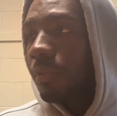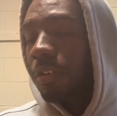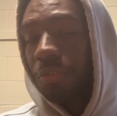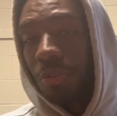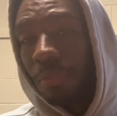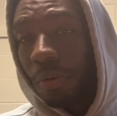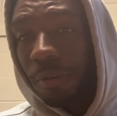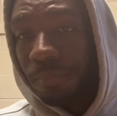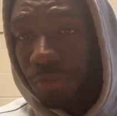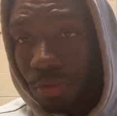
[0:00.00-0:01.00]
do
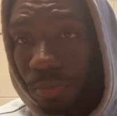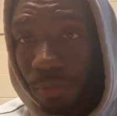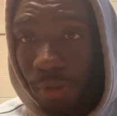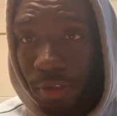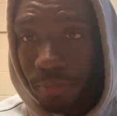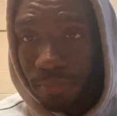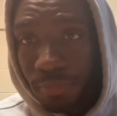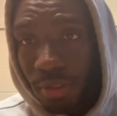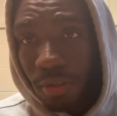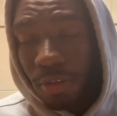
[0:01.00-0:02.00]
more weight,
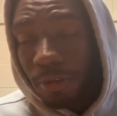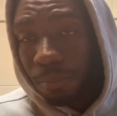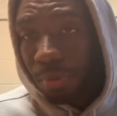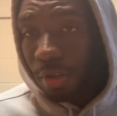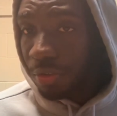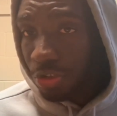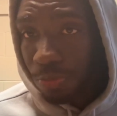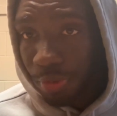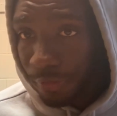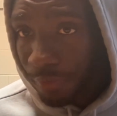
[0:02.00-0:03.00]
put on the
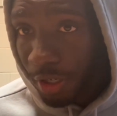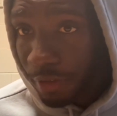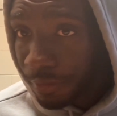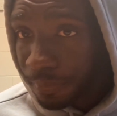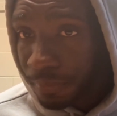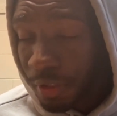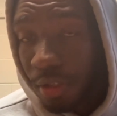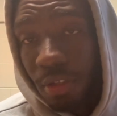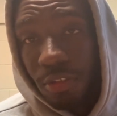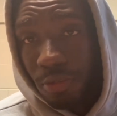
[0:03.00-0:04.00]
2.5.
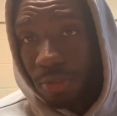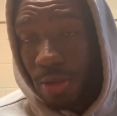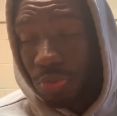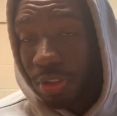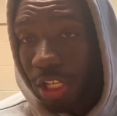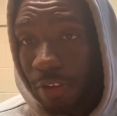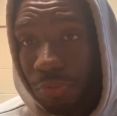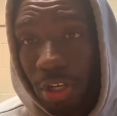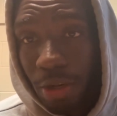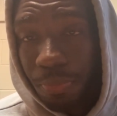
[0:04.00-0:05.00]
Sometimes with life,
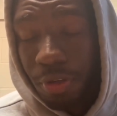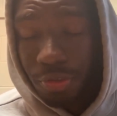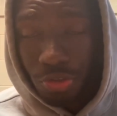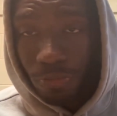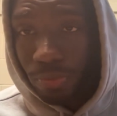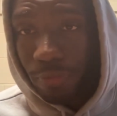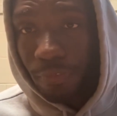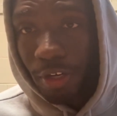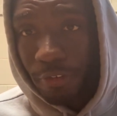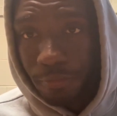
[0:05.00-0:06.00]
you gotta put on the
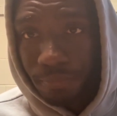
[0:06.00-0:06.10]
2.5.